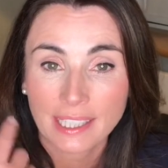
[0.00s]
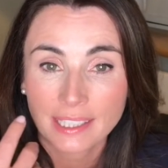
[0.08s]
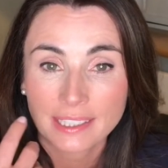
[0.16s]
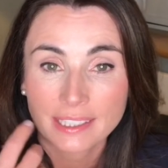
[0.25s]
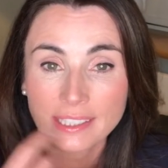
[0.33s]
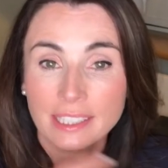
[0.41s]

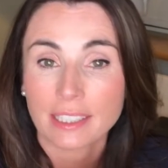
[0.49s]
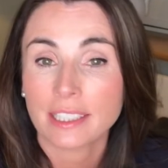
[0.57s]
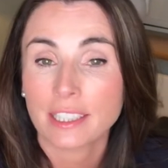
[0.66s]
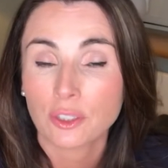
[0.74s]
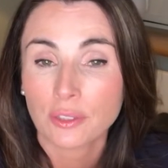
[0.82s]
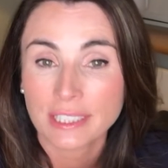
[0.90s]
and
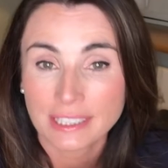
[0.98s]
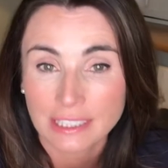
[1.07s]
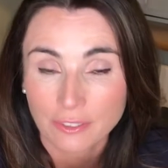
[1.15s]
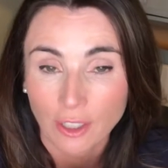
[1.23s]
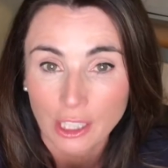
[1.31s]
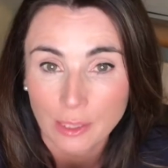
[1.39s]
increasing the
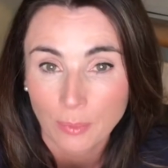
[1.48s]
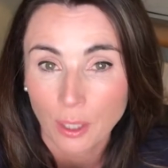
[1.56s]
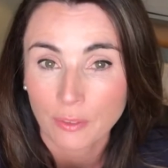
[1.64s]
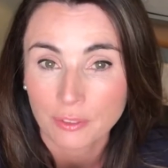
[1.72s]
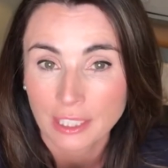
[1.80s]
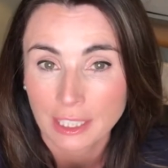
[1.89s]
volume of
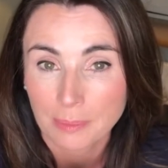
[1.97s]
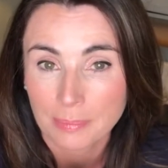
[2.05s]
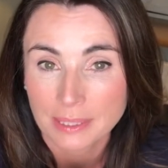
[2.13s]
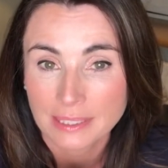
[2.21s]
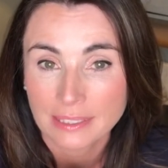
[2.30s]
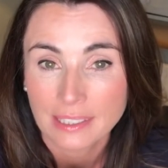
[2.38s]
the lips.
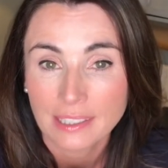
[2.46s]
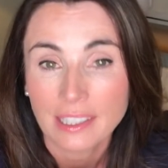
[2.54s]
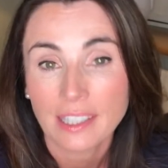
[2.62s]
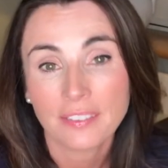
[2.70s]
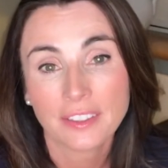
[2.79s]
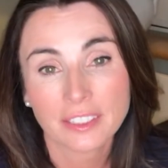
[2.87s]

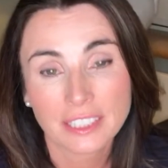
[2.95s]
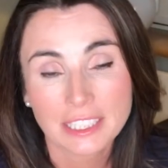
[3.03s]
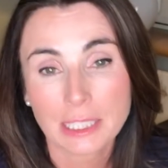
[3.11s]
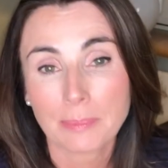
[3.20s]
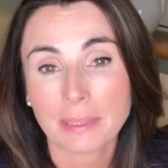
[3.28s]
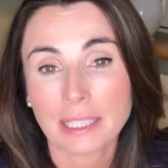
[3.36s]
They're the
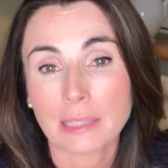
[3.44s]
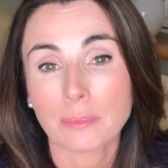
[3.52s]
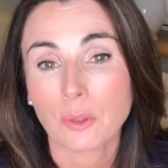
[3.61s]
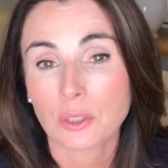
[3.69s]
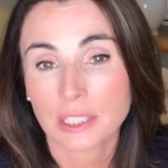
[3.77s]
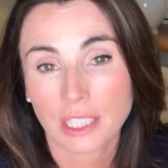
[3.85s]
typical
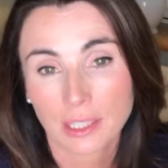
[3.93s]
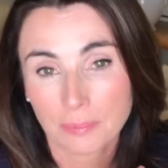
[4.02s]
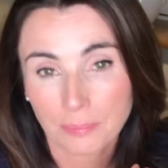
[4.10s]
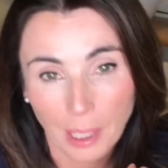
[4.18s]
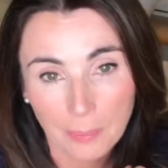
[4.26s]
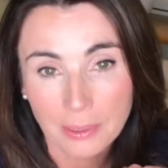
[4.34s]
most
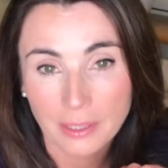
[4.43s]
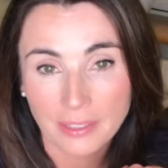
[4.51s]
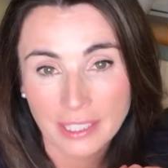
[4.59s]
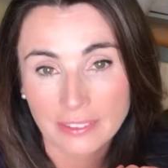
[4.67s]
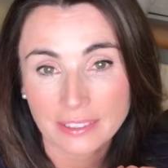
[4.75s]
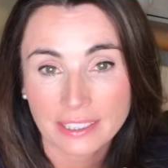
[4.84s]
popular
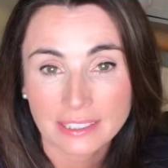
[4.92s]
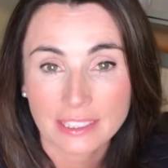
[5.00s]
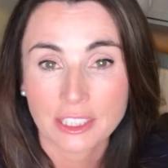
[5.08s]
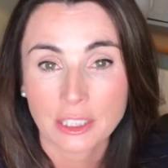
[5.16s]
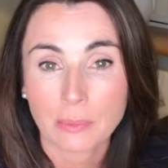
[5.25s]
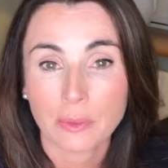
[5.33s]
areas that
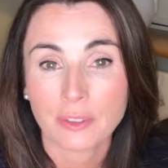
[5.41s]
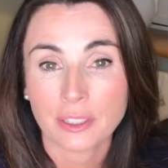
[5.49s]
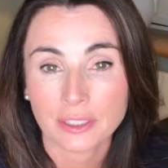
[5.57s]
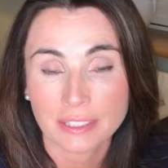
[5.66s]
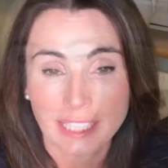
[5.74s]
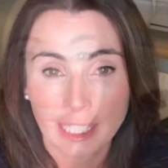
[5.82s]
dermal
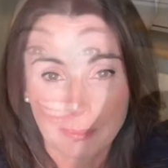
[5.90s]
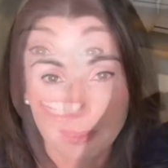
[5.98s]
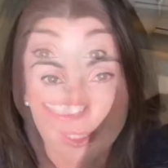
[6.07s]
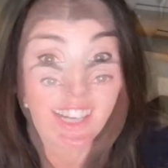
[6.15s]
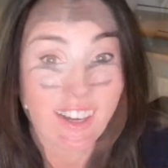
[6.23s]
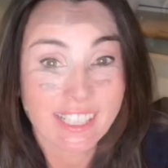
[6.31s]
fillers can be.
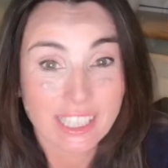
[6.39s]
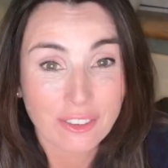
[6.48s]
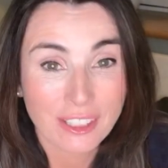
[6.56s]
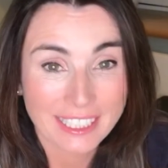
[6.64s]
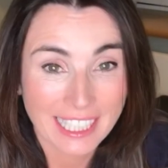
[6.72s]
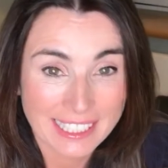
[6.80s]
The
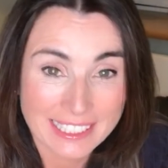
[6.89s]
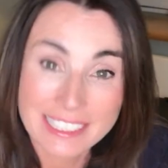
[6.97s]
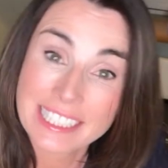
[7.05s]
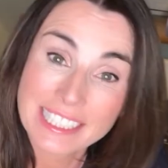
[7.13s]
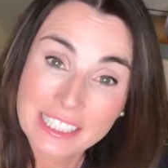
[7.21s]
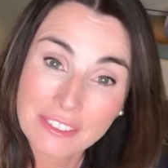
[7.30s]
hyaluronic acid
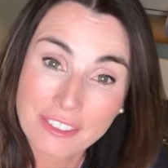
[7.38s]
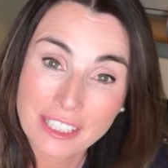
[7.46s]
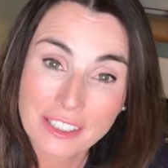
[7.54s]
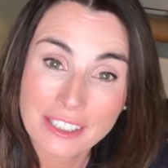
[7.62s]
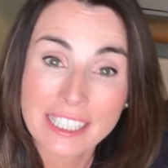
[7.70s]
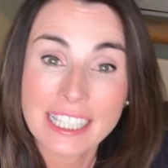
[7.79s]
in the
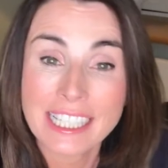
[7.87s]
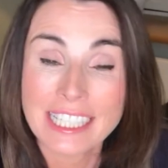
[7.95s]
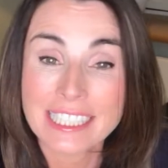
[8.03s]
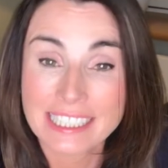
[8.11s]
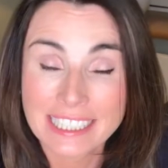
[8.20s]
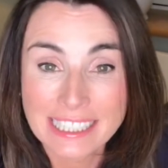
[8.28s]
filler is
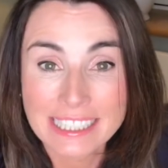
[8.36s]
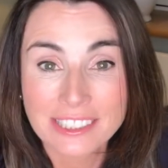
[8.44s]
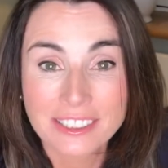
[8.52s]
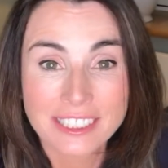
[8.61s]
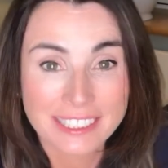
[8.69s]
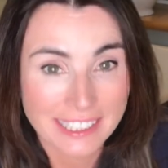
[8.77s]
a clear
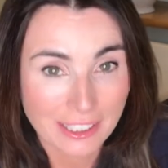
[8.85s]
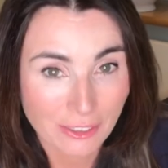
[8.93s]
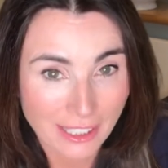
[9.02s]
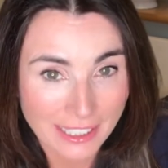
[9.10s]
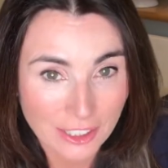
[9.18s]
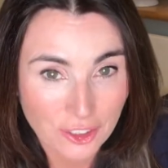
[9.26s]

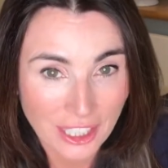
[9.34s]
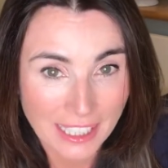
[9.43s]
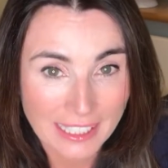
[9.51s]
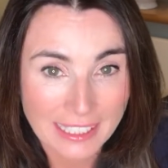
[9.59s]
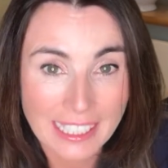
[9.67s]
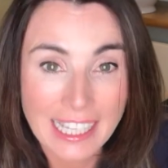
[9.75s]
sterile
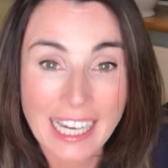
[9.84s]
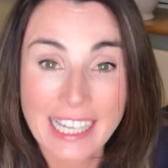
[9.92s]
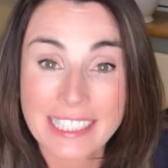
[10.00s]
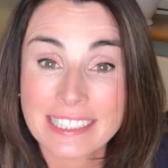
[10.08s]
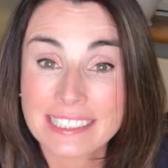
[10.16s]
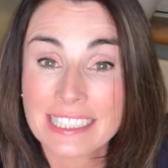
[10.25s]
gel and
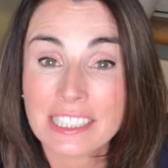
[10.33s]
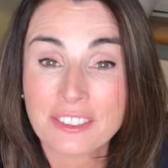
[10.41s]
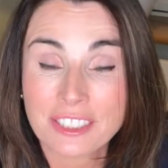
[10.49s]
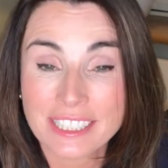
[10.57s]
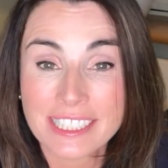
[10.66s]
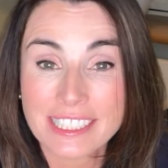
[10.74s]
is delivered
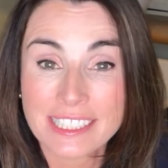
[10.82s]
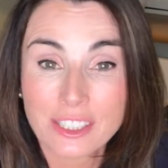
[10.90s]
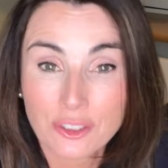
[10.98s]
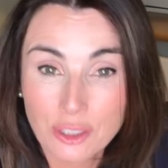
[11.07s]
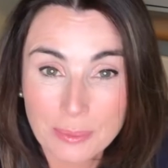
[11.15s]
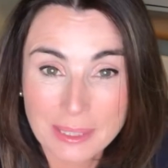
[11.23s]
into the
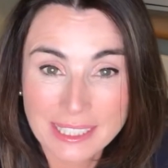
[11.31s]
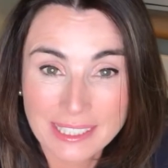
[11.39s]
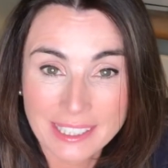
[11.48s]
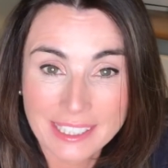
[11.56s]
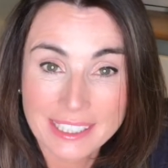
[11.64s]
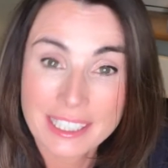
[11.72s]
treatment
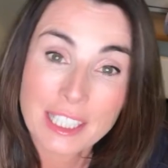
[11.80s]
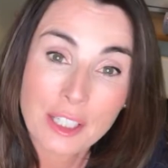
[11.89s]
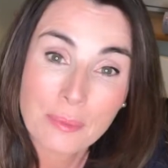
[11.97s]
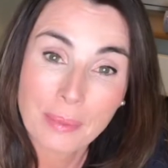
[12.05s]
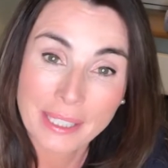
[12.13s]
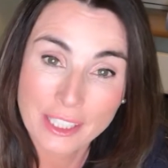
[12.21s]
site
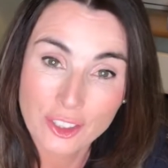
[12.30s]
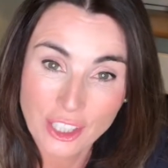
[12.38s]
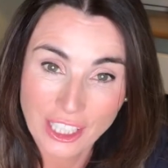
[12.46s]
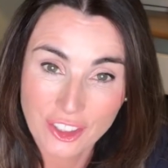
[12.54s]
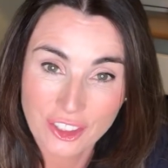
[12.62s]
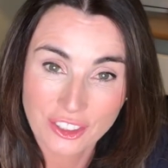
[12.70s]
by
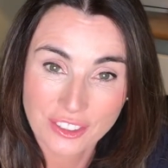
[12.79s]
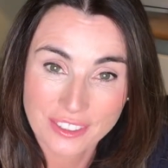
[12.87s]
injection.